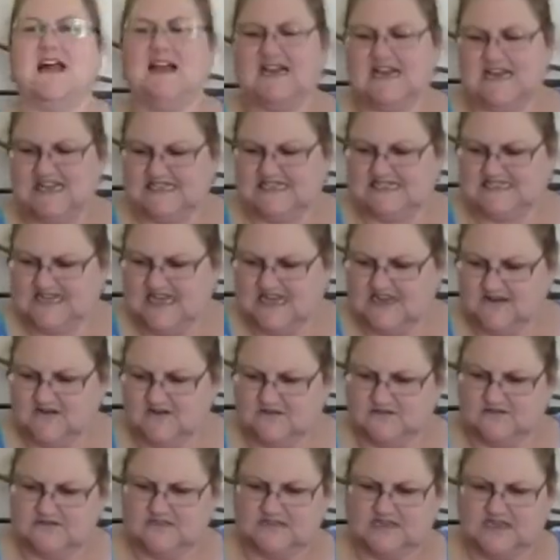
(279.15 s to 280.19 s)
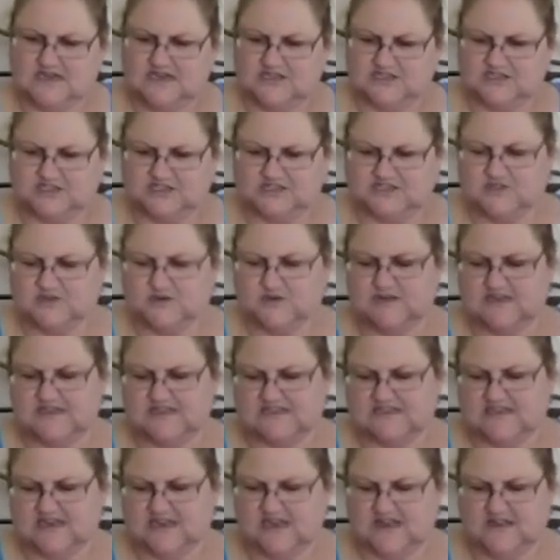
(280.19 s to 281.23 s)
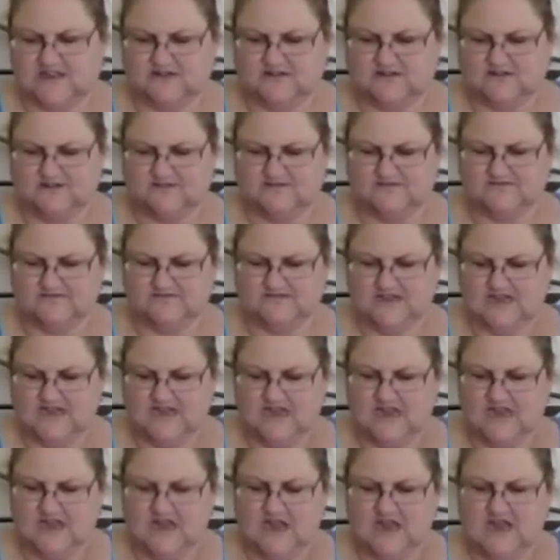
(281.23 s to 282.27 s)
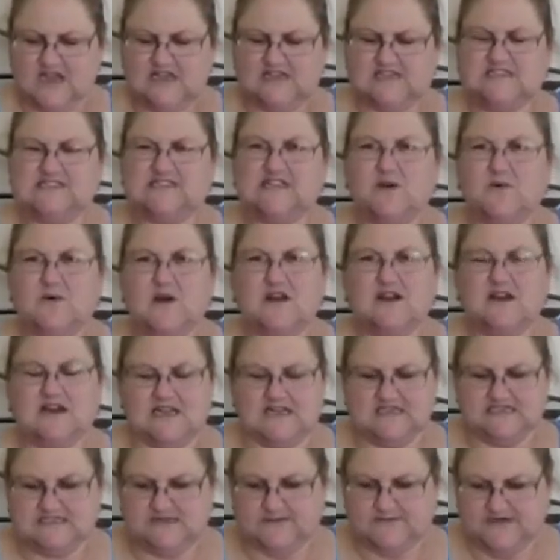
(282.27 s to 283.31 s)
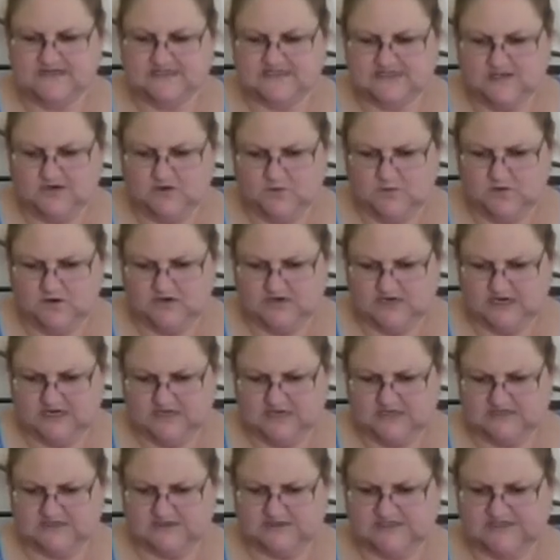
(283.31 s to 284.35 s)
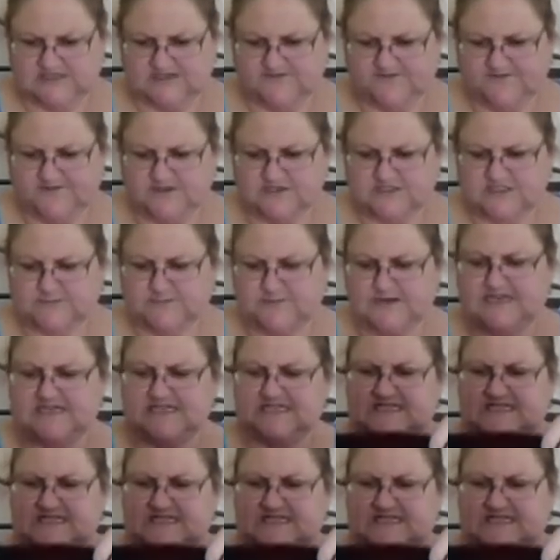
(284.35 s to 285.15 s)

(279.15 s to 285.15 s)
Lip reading: ugly sells, and I just saw this and I thought, it's so ugly, somebody's going to want it. So it's Fosby